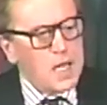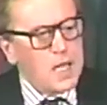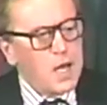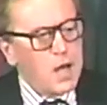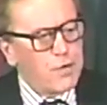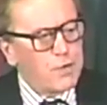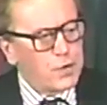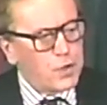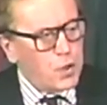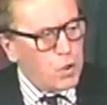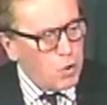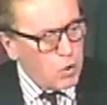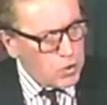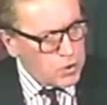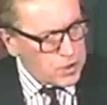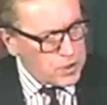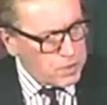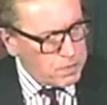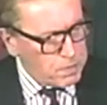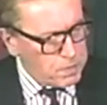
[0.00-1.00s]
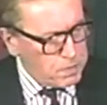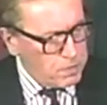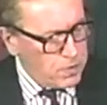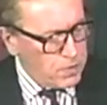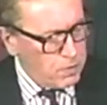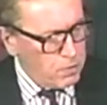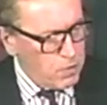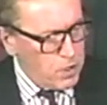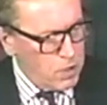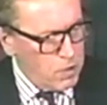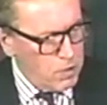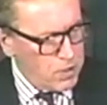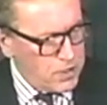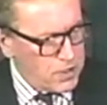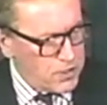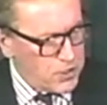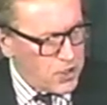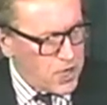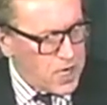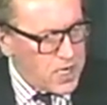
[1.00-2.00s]
Of course, the role
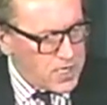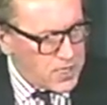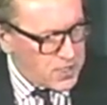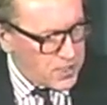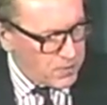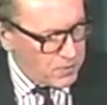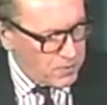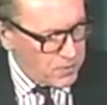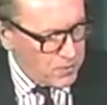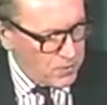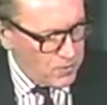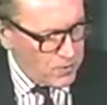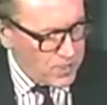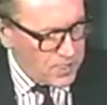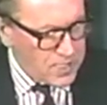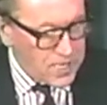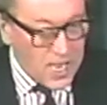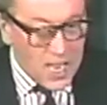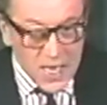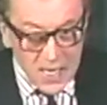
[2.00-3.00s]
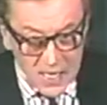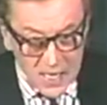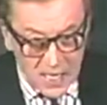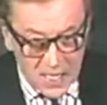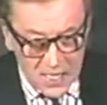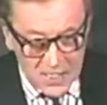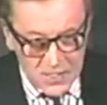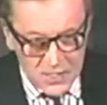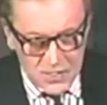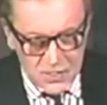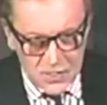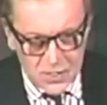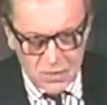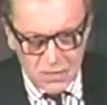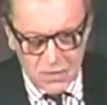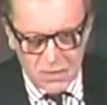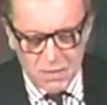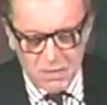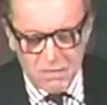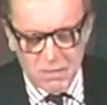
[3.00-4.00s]
is changing with all these headlines and so
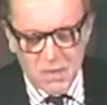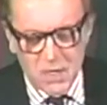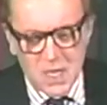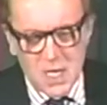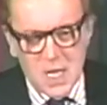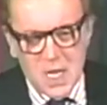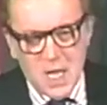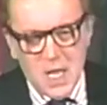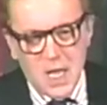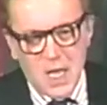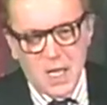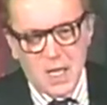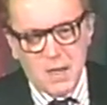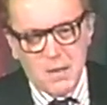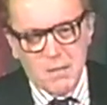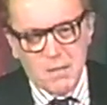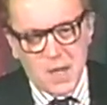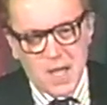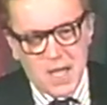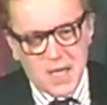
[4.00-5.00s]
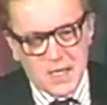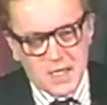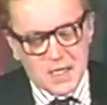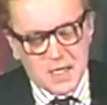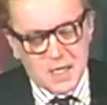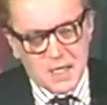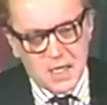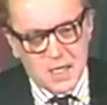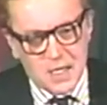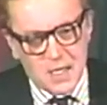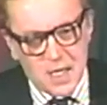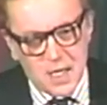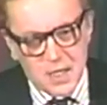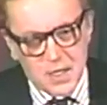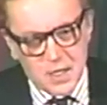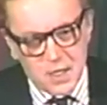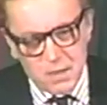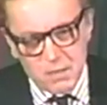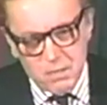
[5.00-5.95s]
on.